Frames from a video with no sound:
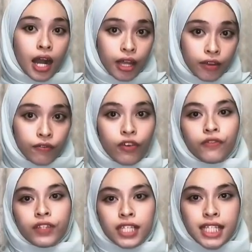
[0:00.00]
I
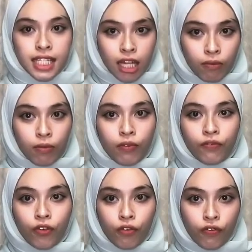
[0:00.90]
involved in some
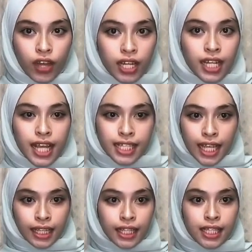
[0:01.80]
for very
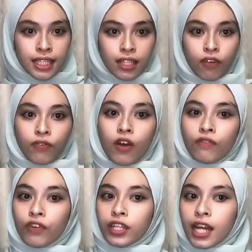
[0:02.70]
exciting stuff
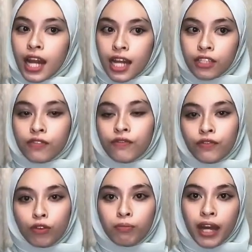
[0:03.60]
for the last
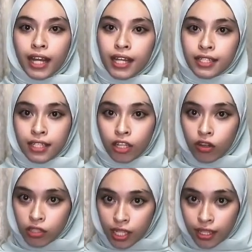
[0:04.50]
few months as a
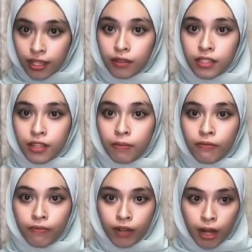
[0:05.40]
consultancy
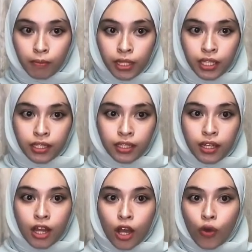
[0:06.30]
company,
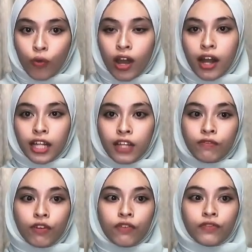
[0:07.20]
where I
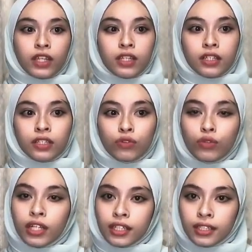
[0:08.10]
involved in
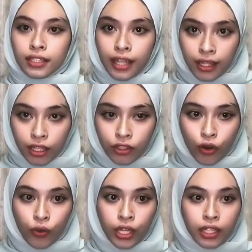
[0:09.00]
doing a tender
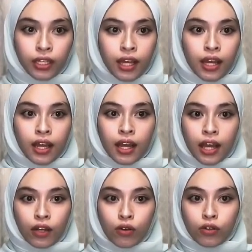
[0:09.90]
drawing
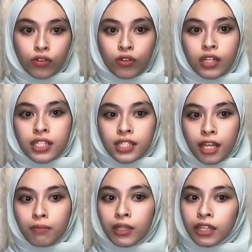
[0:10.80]
and also a
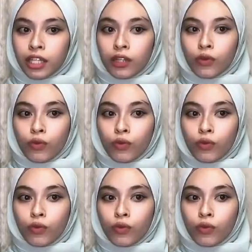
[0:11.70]
site meeting